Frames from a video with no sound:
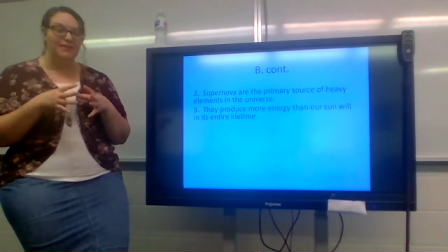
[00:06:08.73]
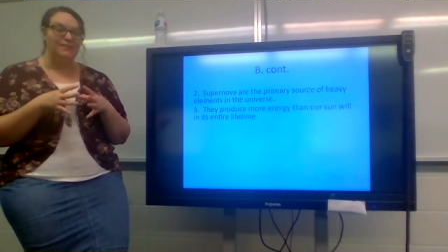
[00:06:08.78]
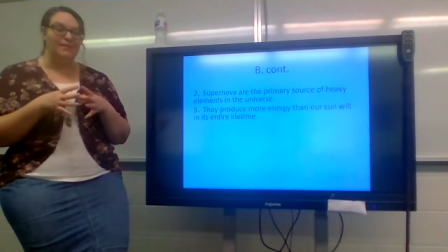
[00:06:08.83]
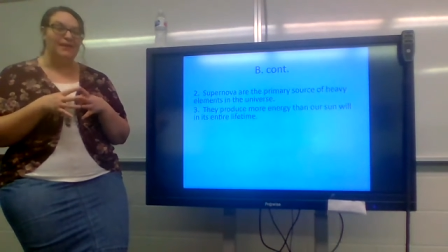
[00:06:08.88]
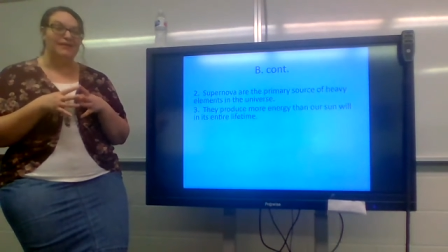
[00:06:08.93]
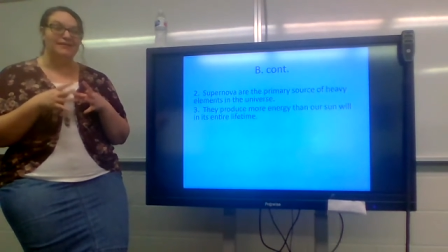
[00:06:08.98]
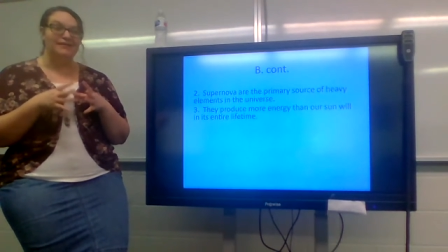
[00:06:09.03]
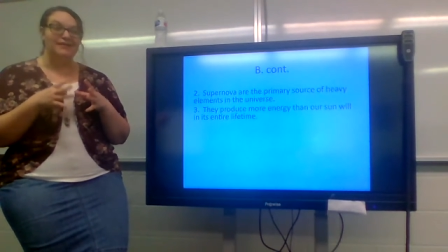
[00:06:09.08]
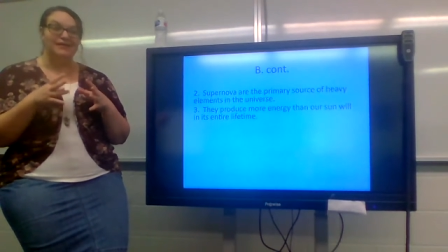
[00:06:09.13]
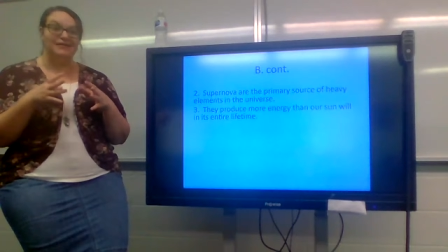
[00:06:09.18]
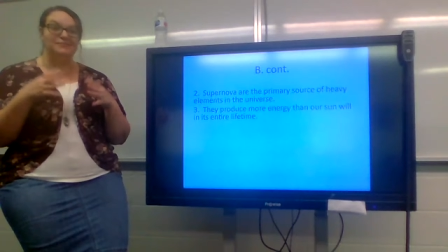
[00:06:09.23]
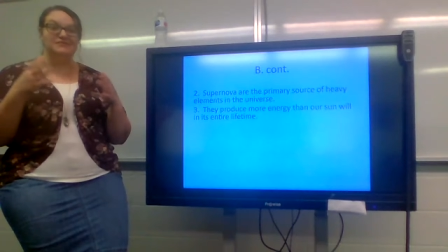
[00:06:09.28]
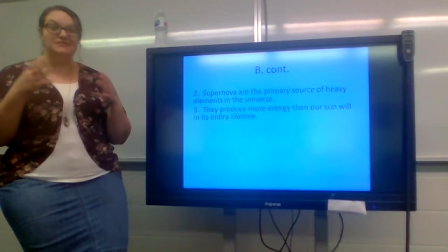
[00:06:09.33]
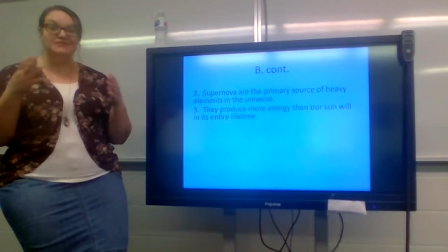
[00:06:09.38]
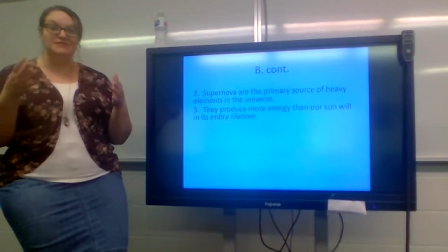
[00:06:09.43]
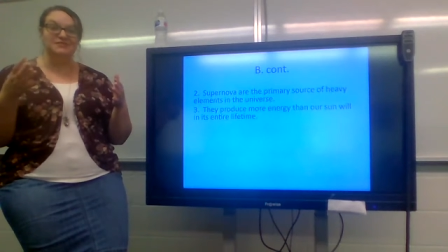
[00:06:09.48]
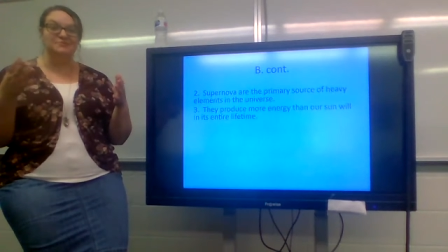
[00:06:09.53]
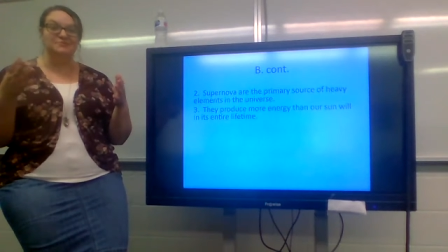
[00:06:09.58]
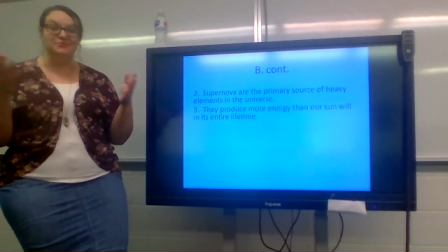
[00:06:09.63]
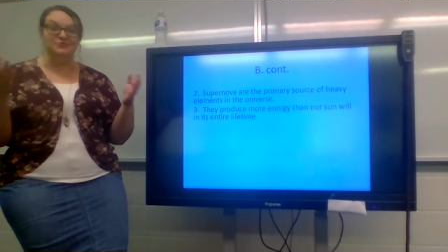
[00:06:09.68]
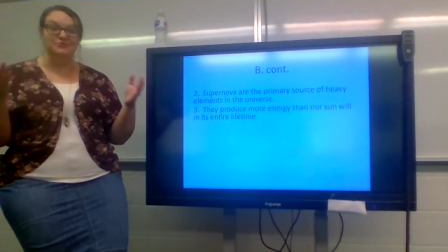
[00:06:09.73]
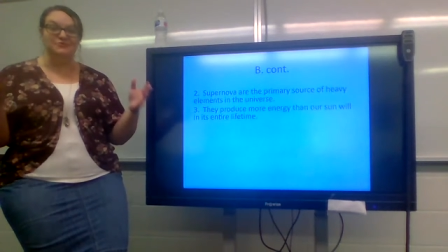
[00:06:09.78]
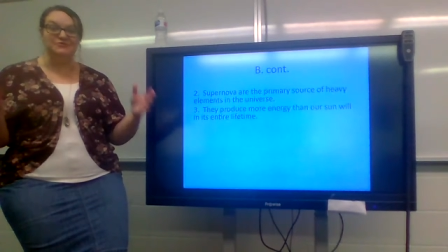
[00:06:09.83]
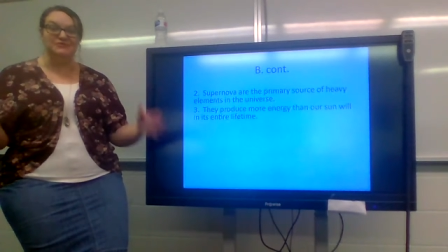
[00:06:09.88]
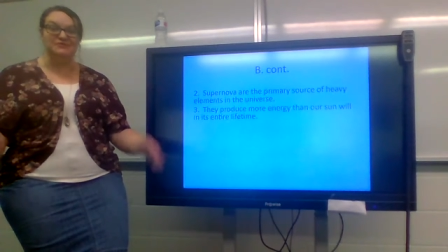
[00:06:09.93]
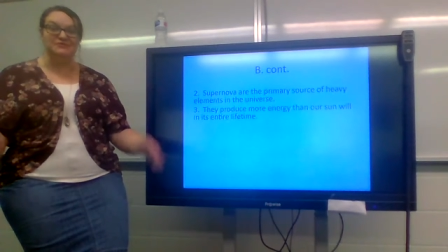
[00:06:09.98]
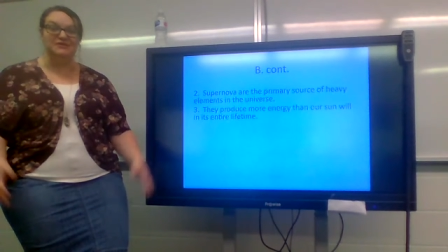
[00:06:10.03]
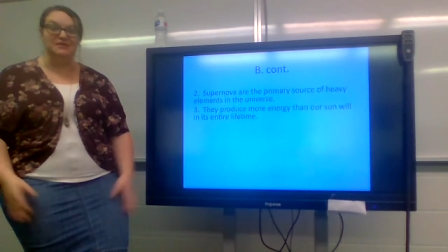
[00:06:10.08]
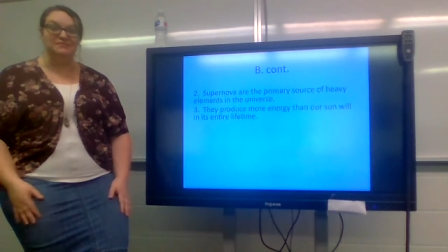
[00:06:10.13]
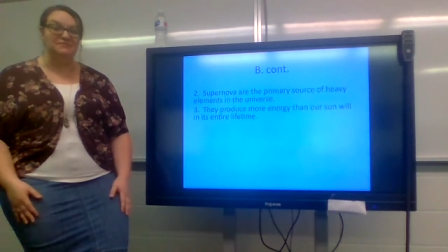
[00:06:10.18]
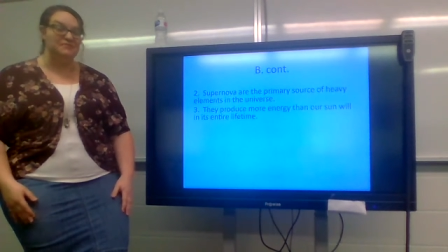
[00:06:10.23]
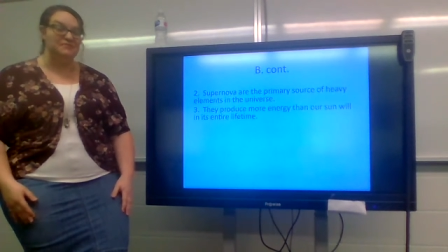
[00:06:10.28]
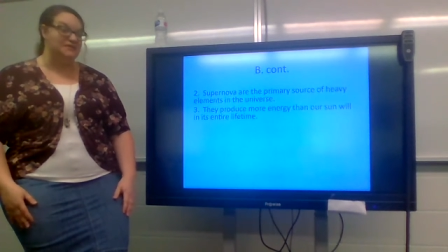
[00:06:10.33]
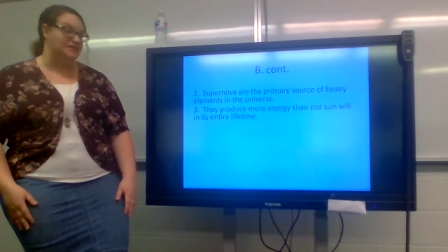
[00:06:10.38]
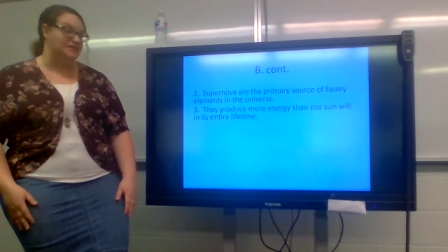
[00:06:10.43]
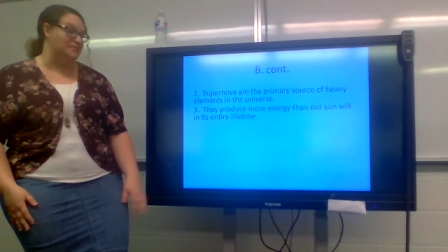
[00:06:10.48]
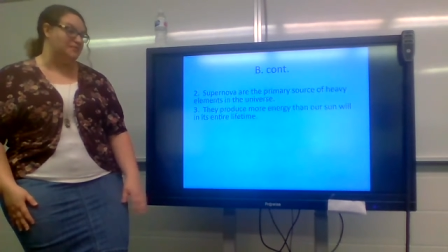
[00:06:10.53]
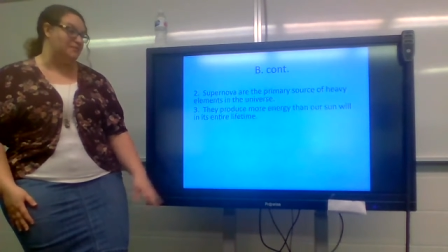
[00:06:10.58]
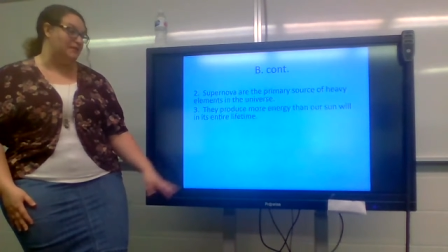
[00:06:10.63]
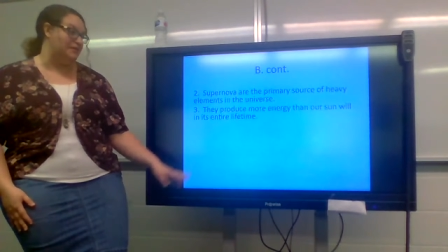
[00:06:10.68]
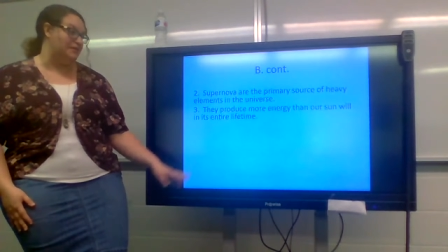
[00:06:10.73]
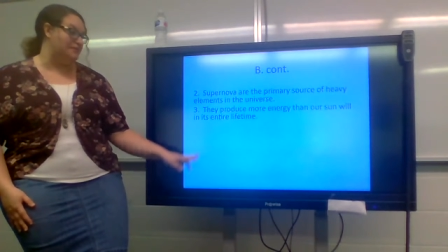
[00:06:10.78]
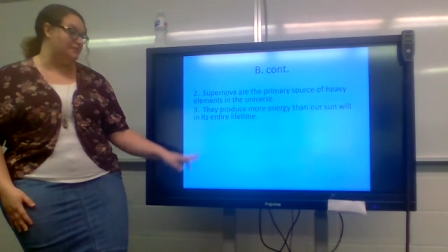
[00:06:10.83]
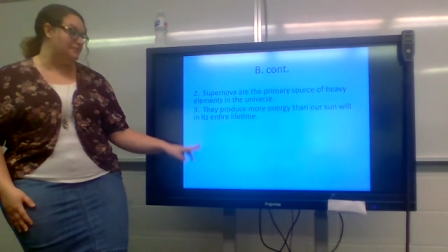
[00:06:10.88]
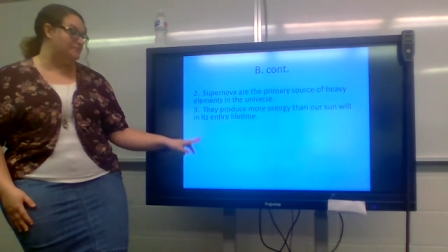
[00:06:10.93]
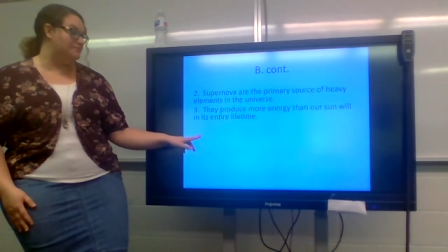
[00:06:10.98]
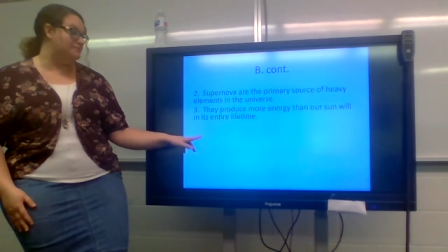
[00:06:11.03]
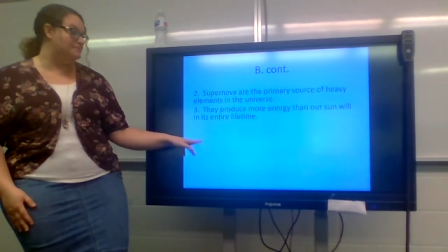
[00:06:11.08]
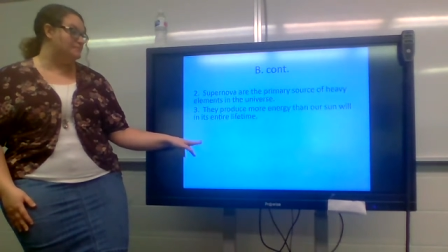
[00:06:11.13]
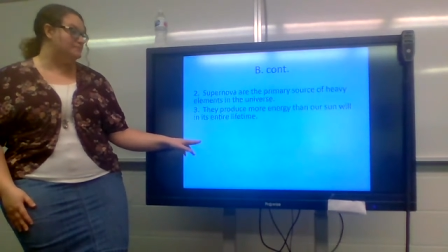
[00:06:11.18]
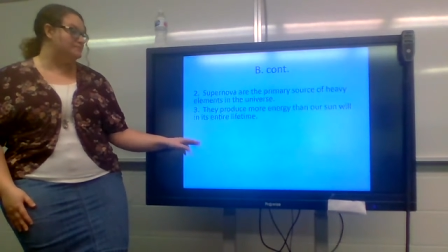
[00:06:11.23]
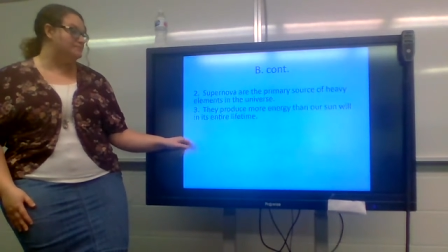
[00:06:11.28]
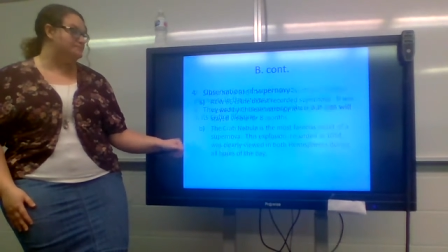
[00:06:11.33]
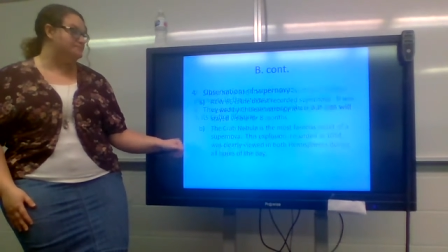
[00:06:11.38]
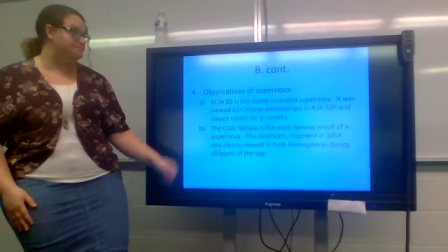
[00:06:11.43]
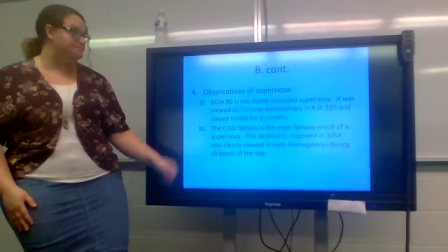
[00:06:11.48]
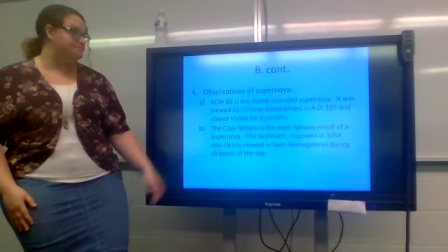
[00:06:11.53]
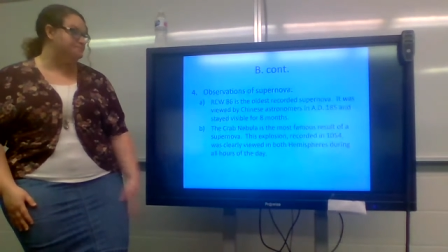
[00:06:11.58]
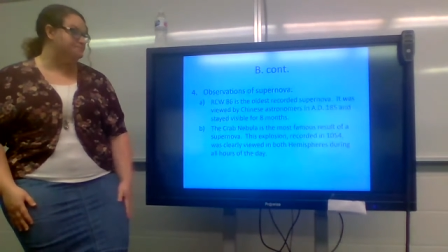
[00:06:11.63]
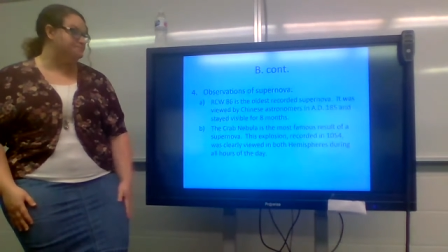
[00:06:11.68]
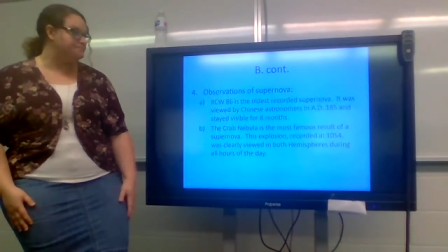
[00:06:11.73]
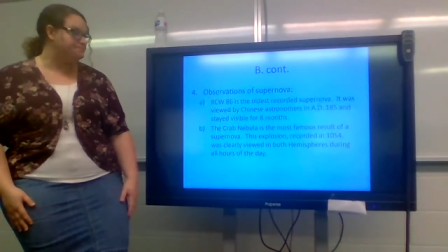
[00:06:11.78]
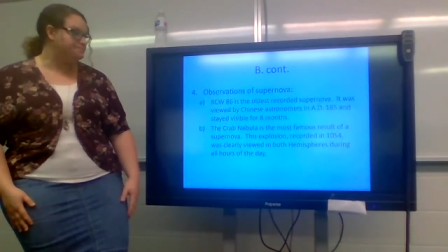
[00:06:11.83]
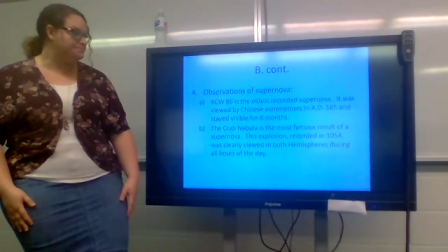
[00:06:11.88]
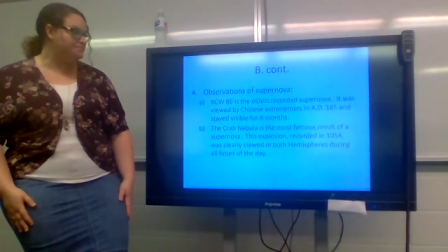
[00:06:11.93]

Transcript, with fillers: Magnanimous number when you stop and think about it.